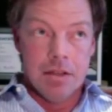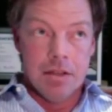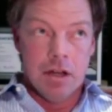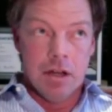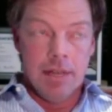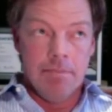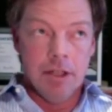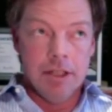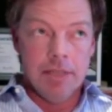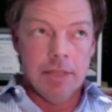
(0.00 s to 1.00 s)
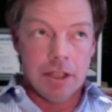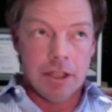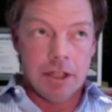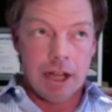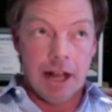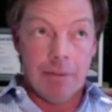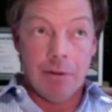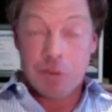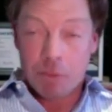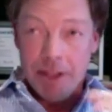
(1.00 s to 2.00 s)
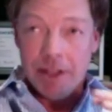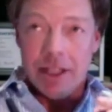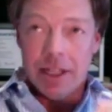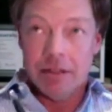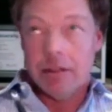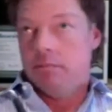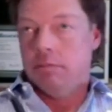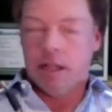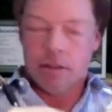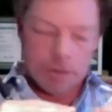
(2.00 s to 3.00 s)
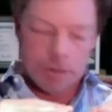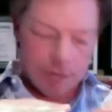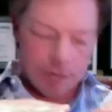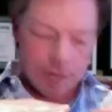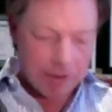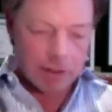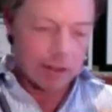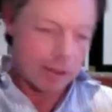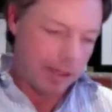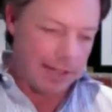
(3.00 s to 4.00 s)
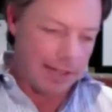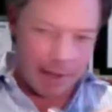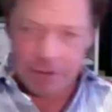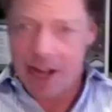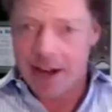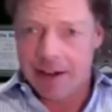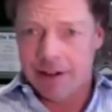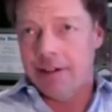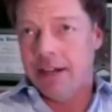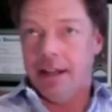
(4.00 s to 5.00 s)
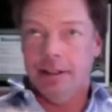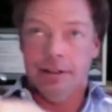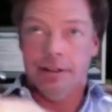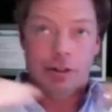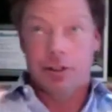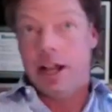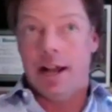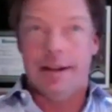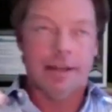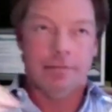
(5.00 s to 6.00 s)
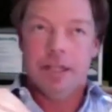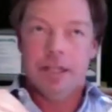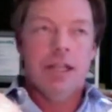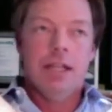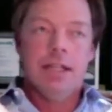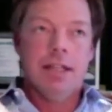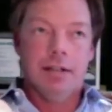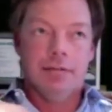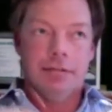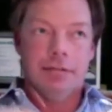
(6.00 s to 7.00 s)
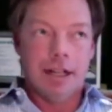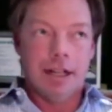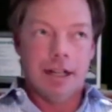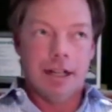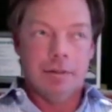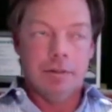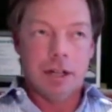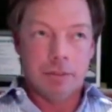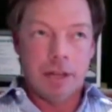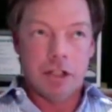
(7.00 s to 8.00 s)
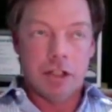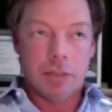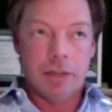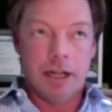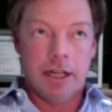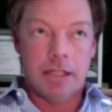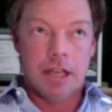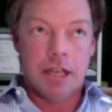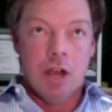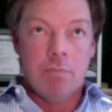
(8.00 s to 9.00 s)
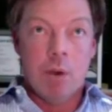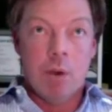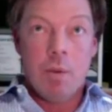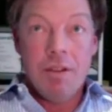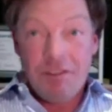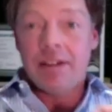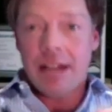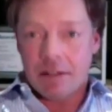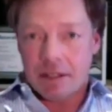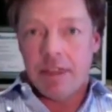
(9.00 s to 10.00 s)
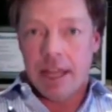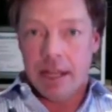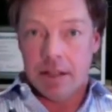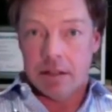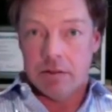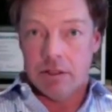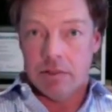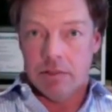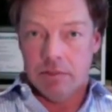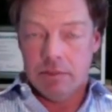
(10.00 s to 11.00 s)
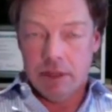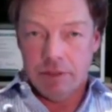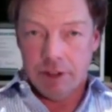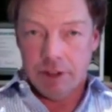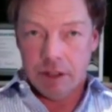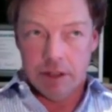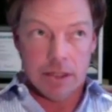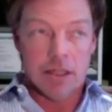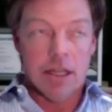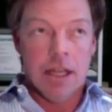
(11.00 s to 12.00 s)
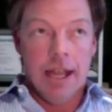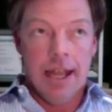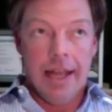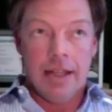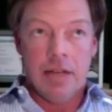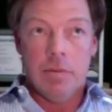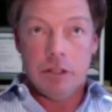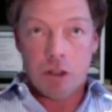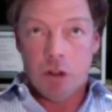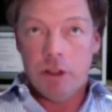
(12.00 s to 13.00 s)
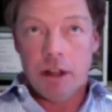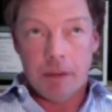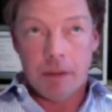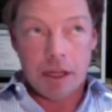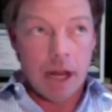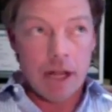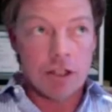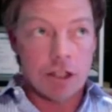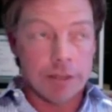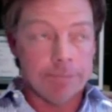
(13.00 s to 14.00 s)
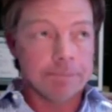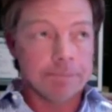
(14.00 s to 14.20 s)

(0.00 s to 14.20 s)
you know, in building military.com, it was really well, it was a very difficult experience. I got fired. I learned a lot. I, you know, um, it was a transformational experience. But we figured out some things through some difficulties, and then when we sold the company to Monster,